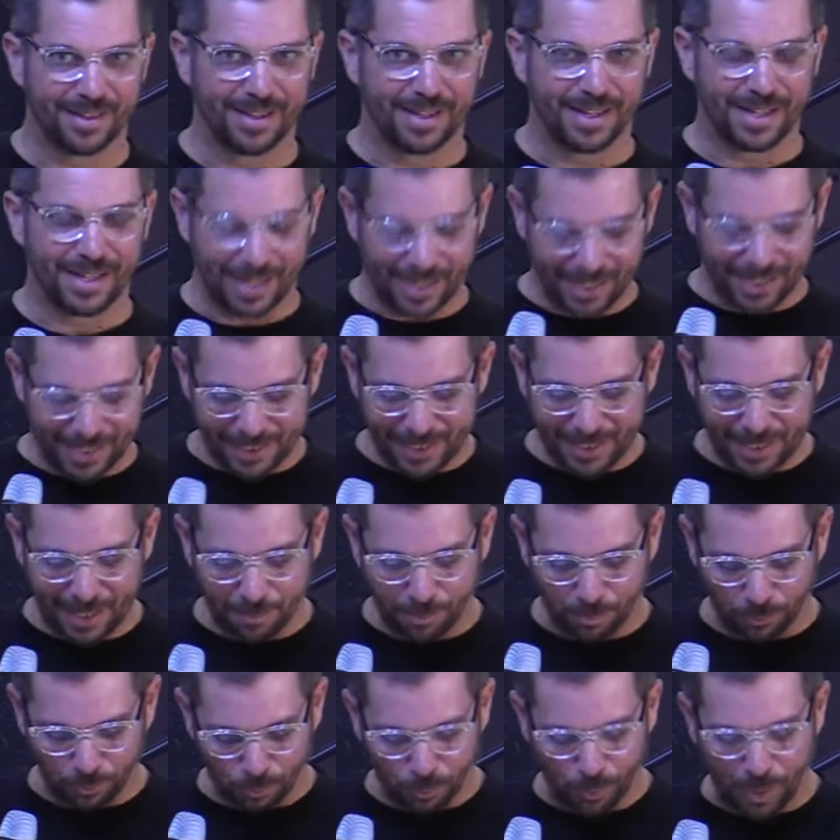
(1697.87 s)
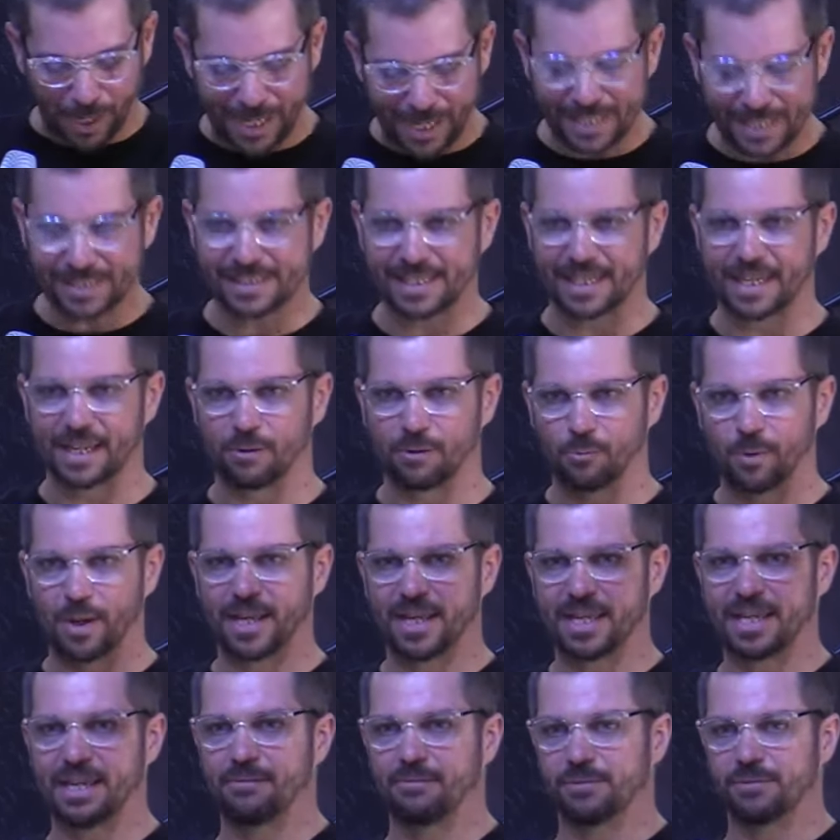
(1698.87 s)
He ended up raising what
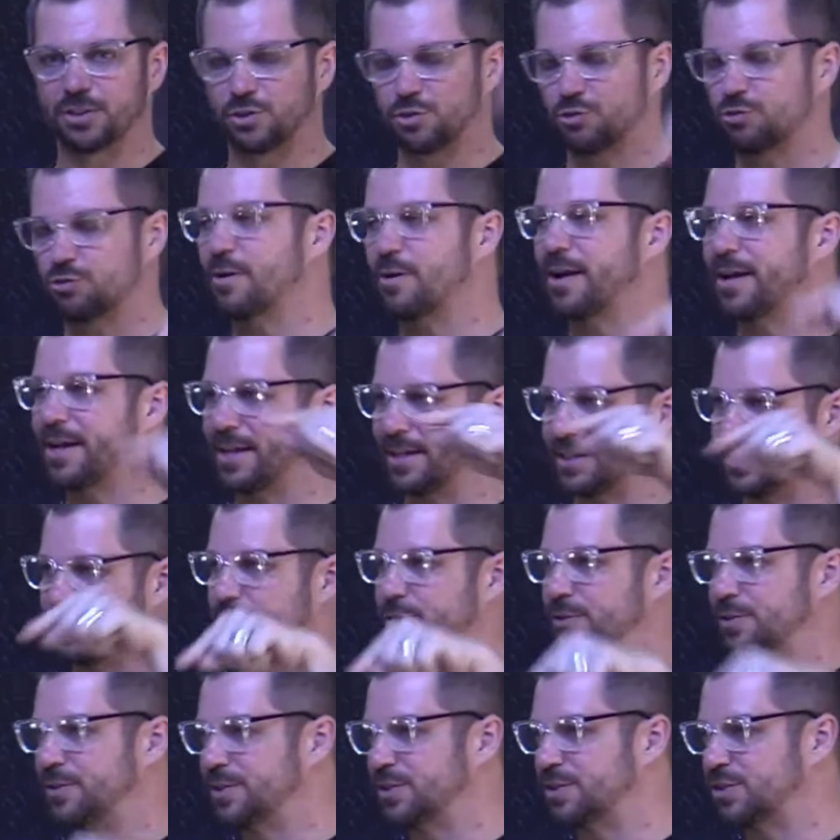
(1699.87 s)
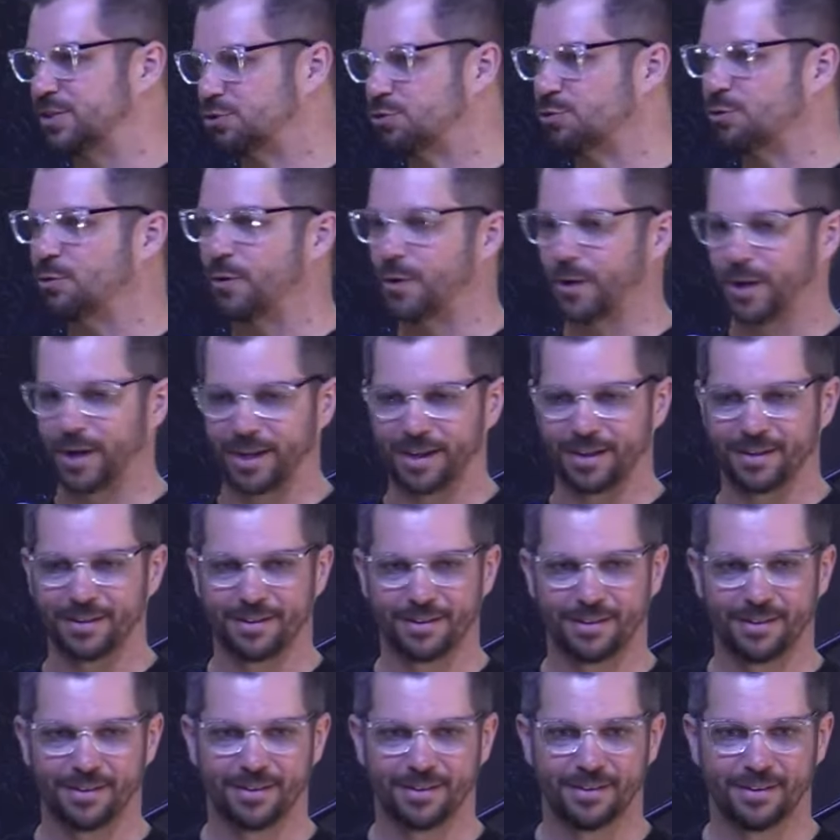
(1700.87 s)
he was trying to destroy
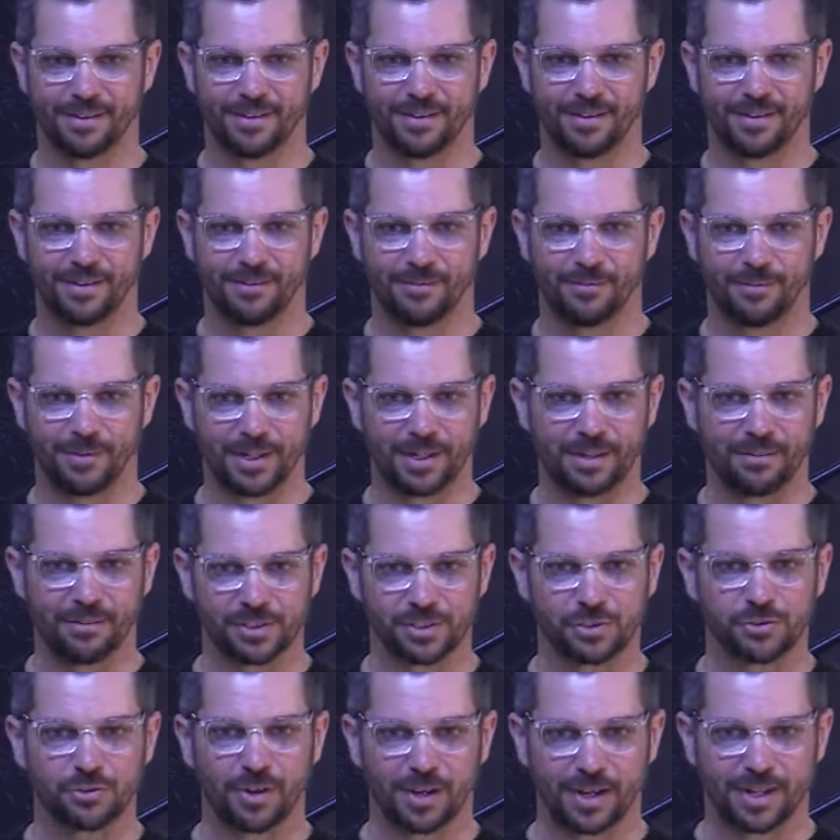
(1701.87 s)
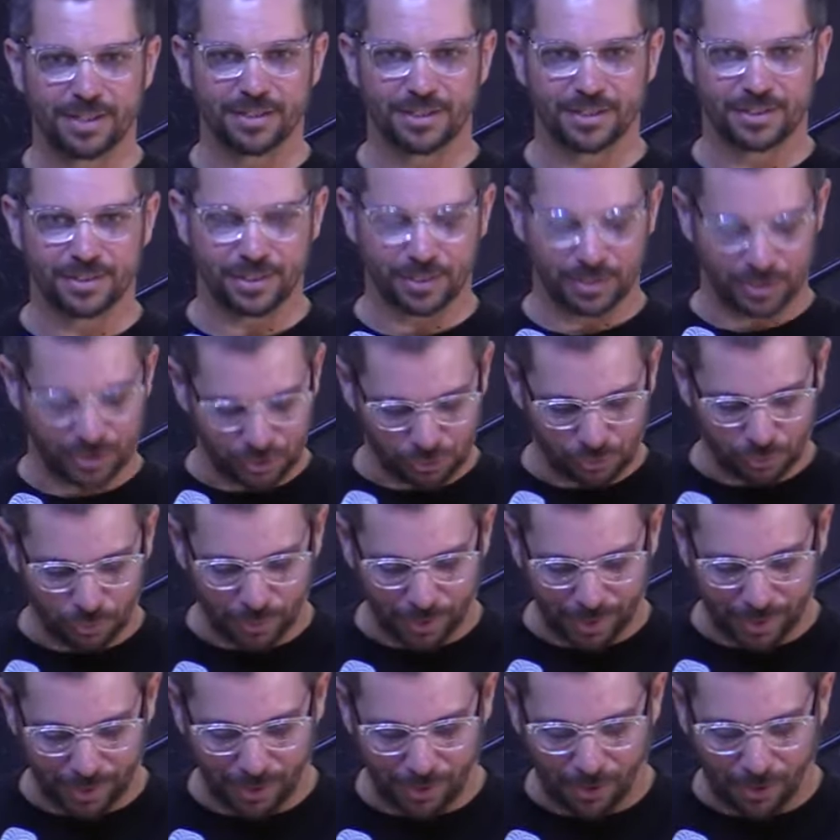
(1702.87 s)
when he was trying to
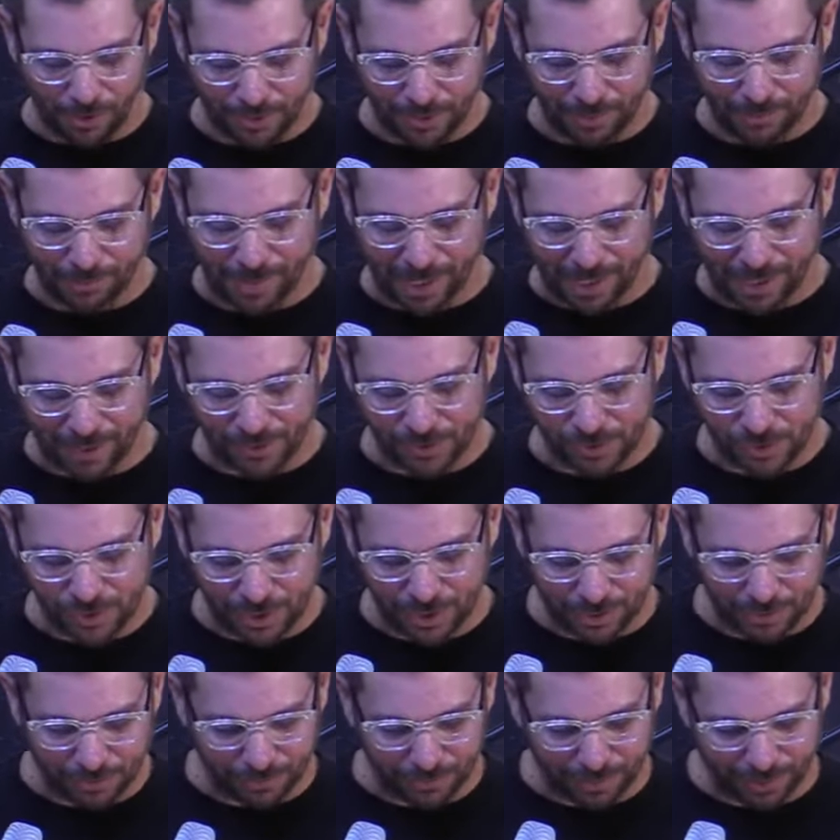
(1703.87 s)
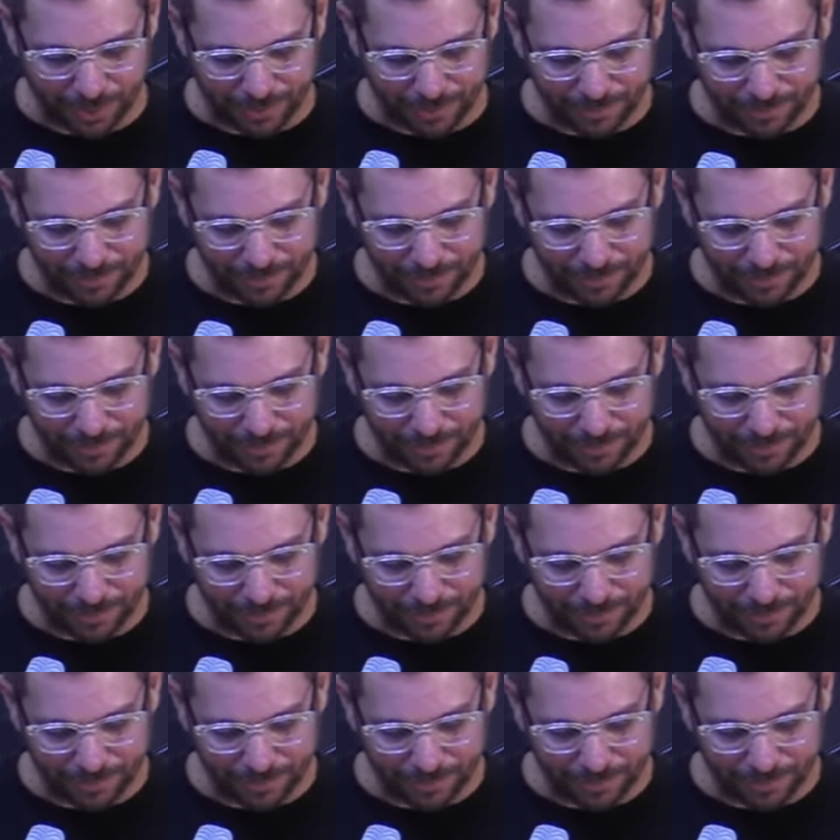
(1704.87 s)
destroy all the male children.